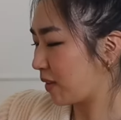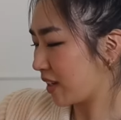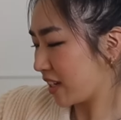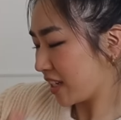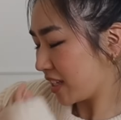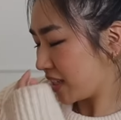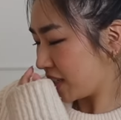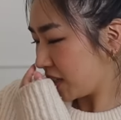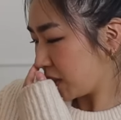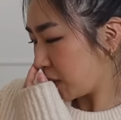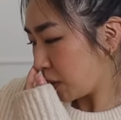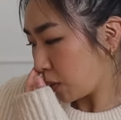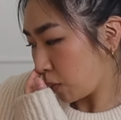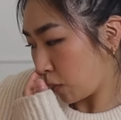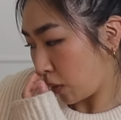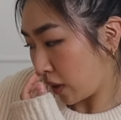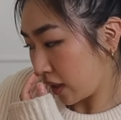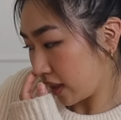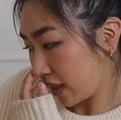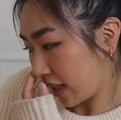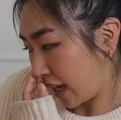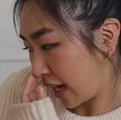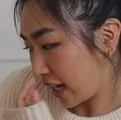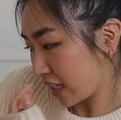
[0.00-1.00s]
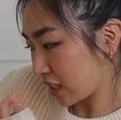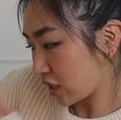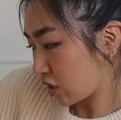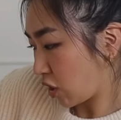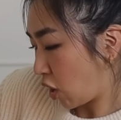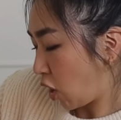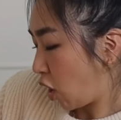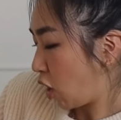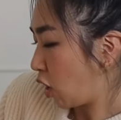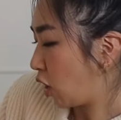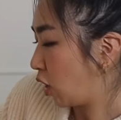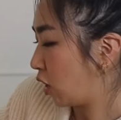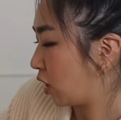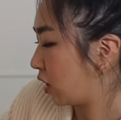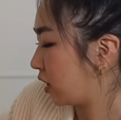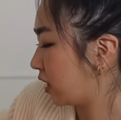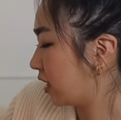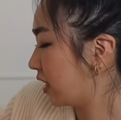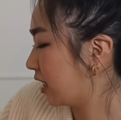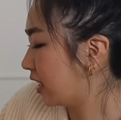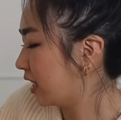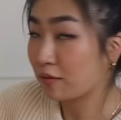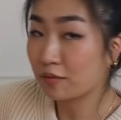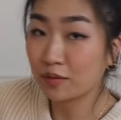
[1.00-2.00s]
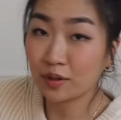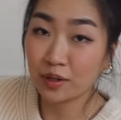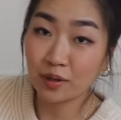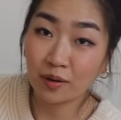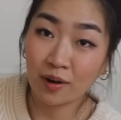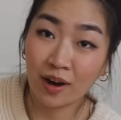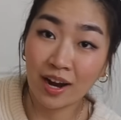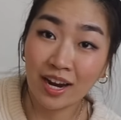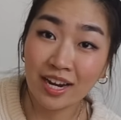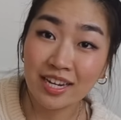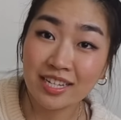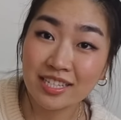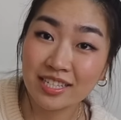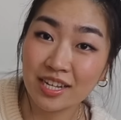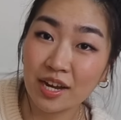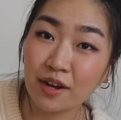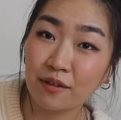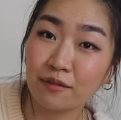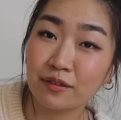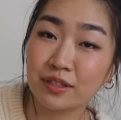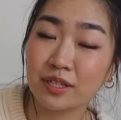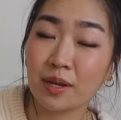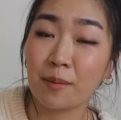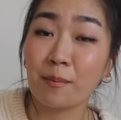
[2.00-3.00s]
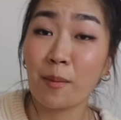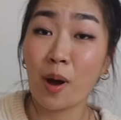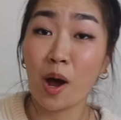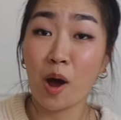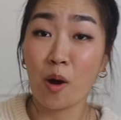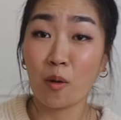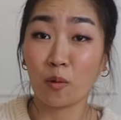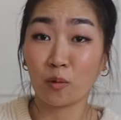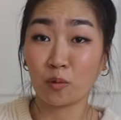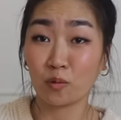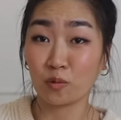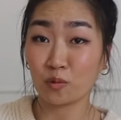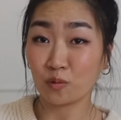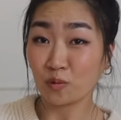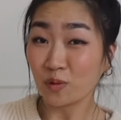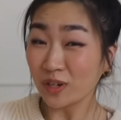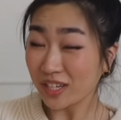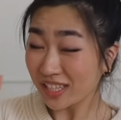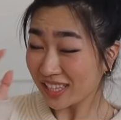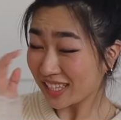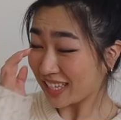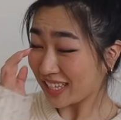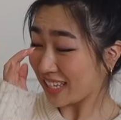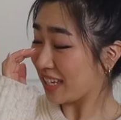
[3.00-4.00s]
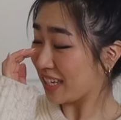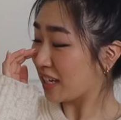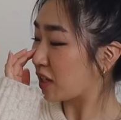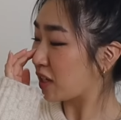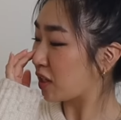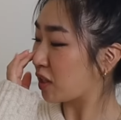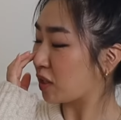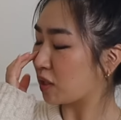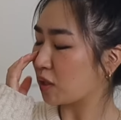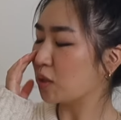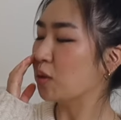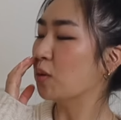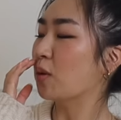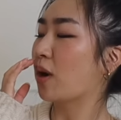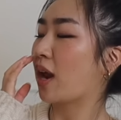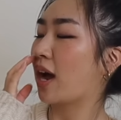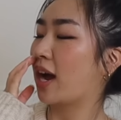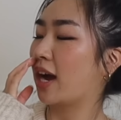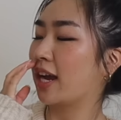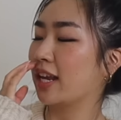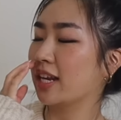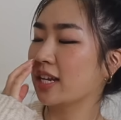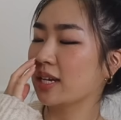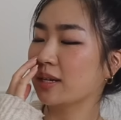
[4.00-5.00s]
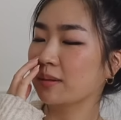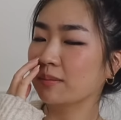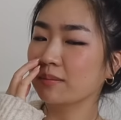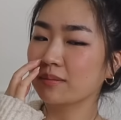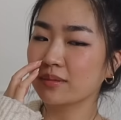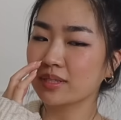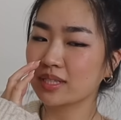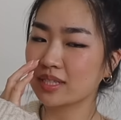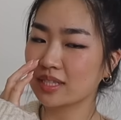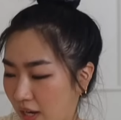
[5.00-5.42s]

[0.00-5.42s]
wanted to do one last haul for you guys of some really cute items